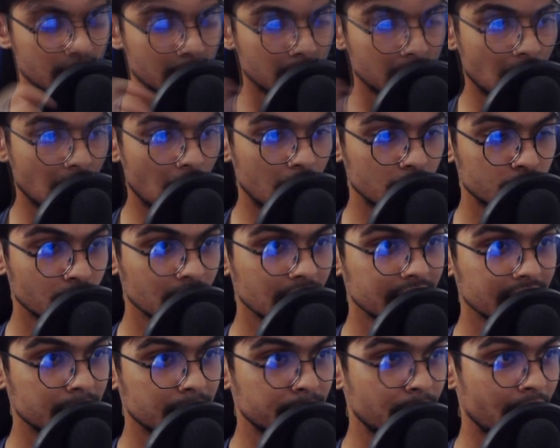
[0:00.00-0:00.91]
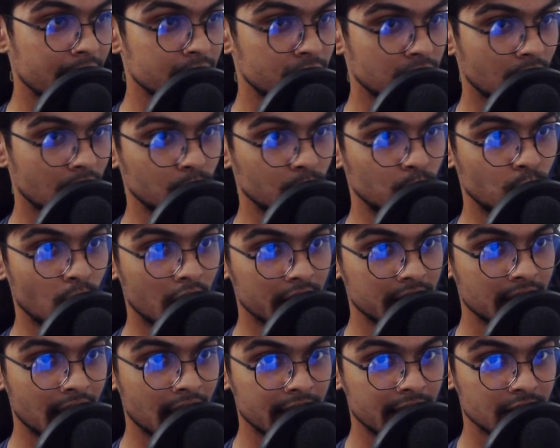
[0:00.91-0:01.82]
Now, it really depends on
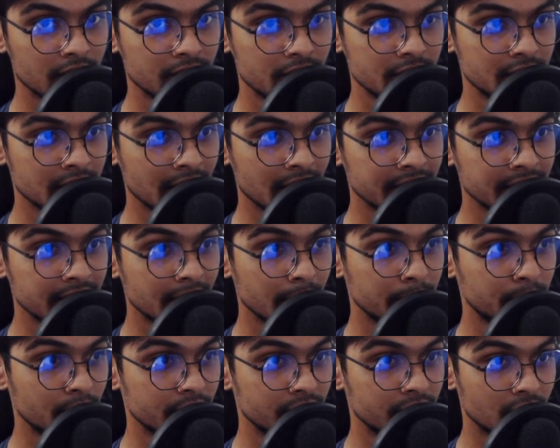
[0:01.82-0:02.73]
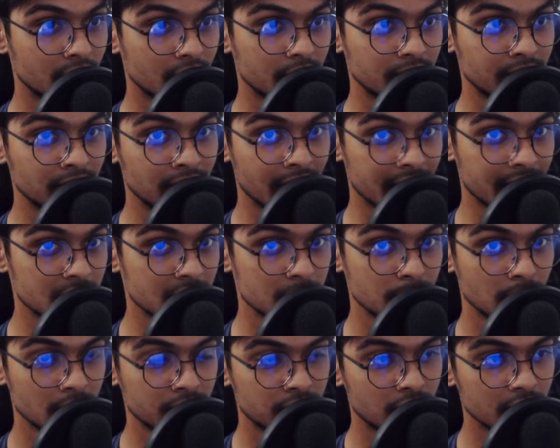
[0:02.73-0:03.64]
what kind of design they prefer
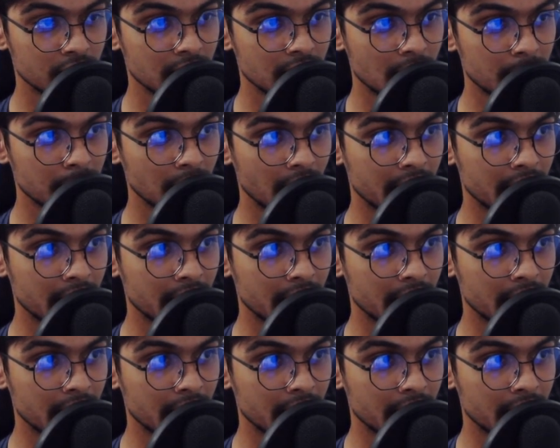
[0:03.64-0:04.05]
flexible for them.